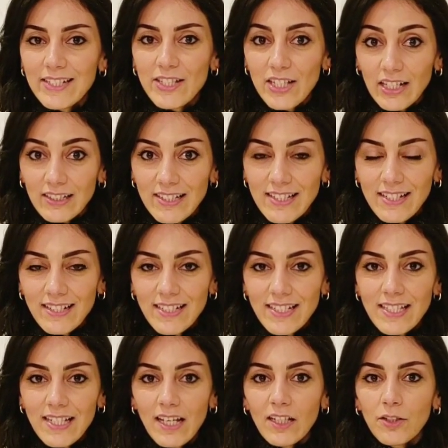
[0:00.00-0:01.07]

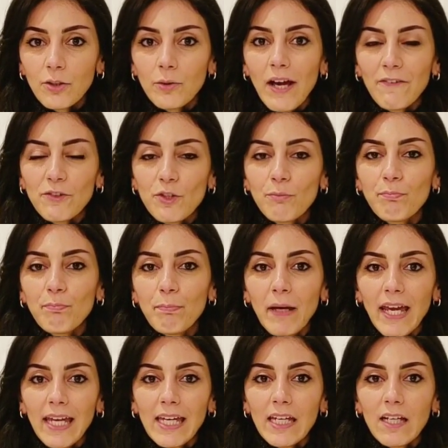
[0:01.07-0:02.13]
Celsius, and you have to
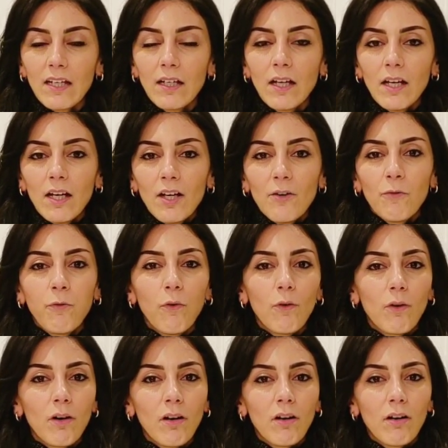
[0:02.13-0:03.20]
bake
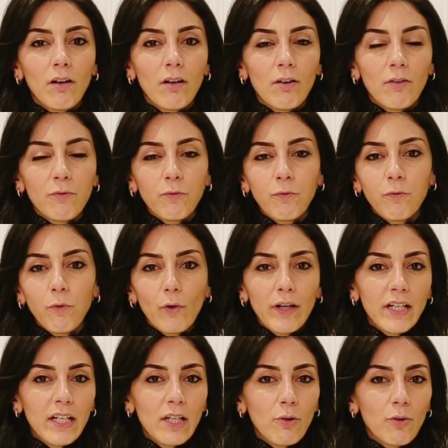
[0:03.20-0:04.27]
for
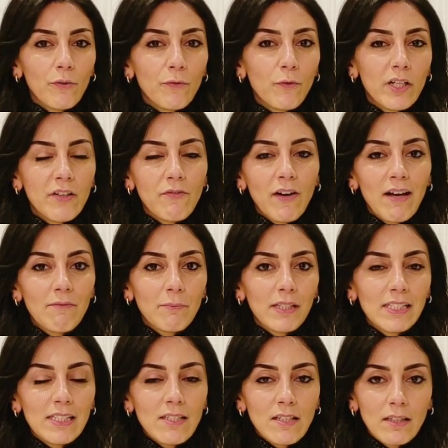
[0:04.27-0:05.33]
40 or 45
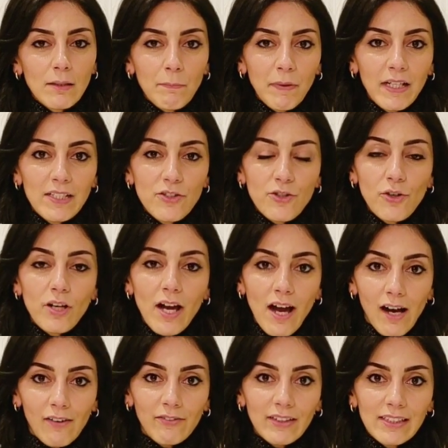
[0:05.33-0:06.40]
minutes. It depends your
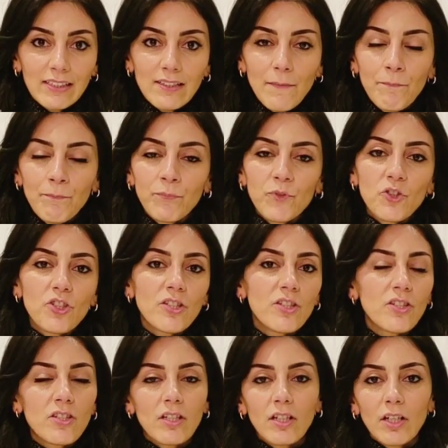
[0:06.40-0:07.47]
oven.
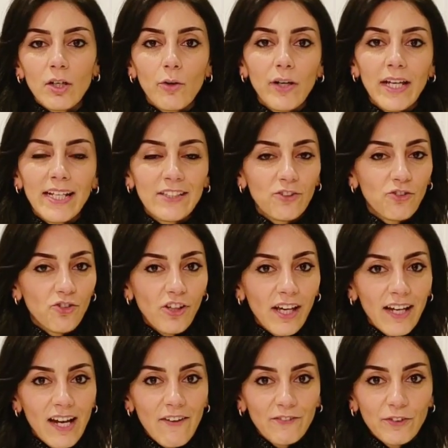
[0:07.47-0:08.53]
Just go ahead and
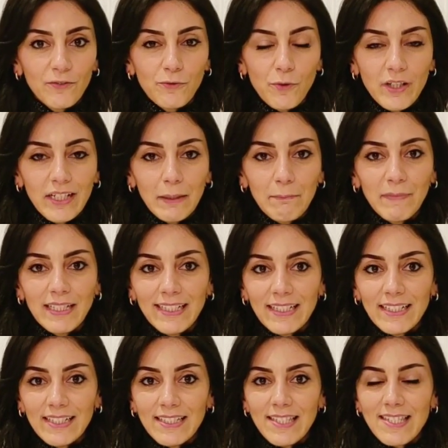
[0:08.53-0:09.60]
check after 40
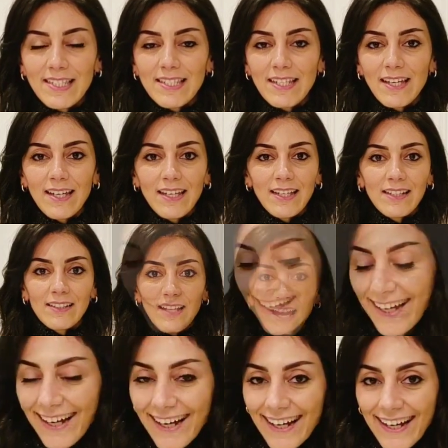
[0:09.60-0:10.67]
minutes, and
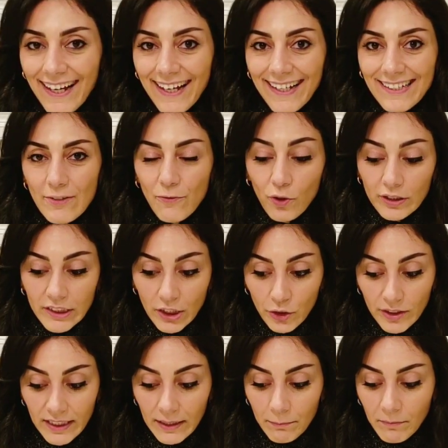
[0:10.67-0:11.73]
yeah. For the
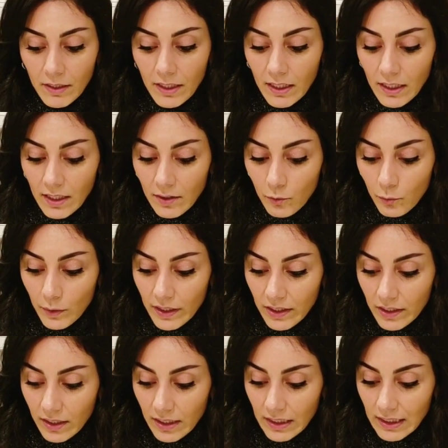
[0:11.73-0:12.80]
cream,
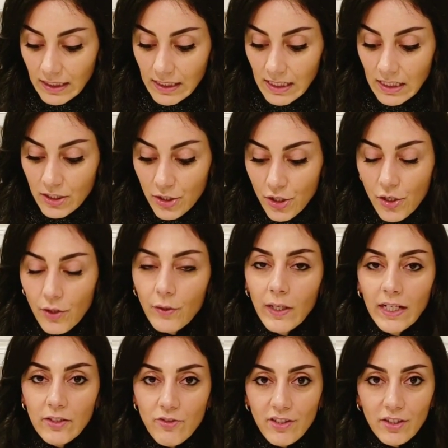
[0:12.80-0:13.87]
we're gonna need
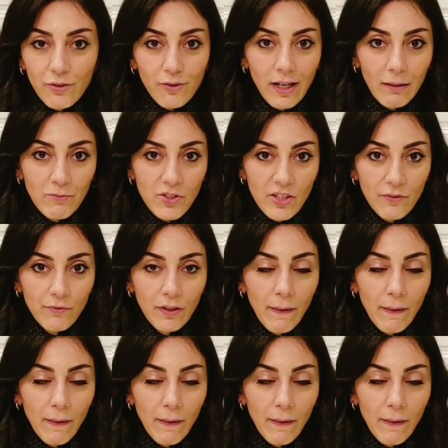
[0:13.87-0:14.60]
200 grams of